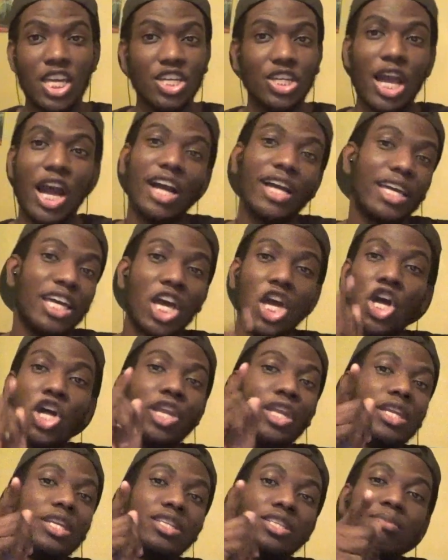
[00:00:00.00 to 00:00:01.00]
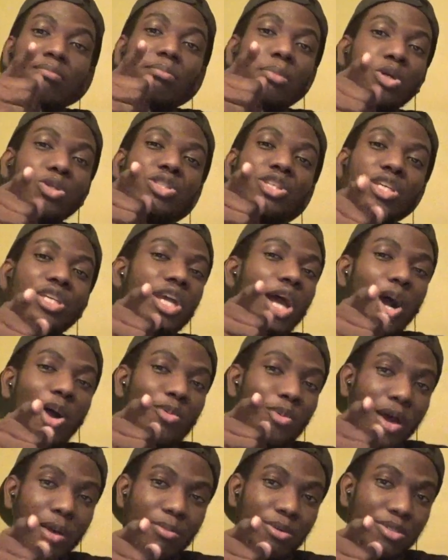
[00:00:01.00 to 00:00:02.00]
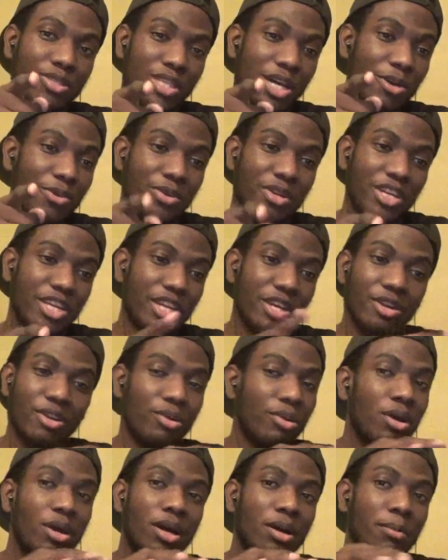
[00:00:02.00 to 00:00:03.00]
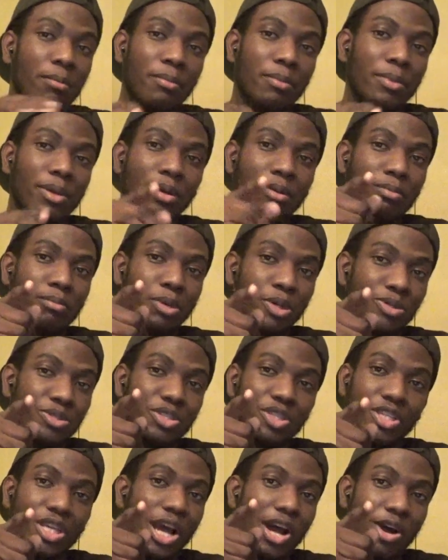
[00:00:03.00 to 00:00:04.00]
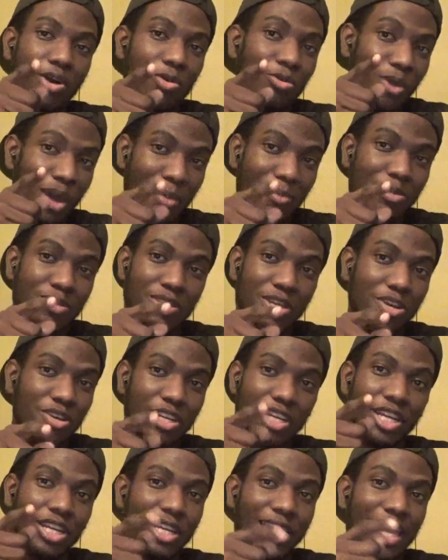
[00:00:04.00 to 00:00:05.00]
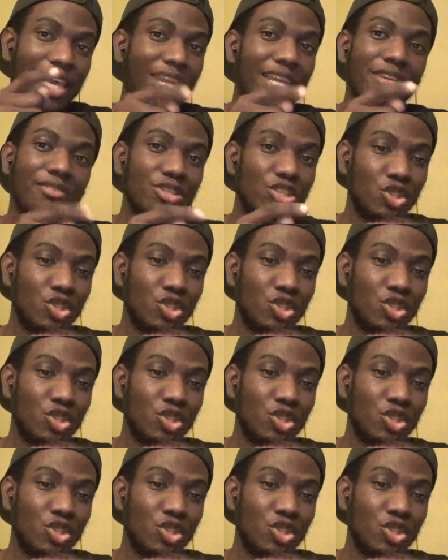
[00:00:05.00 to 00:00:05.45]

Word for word: y'all, most of y'all rappers out there, most of y'all rappers out there can't even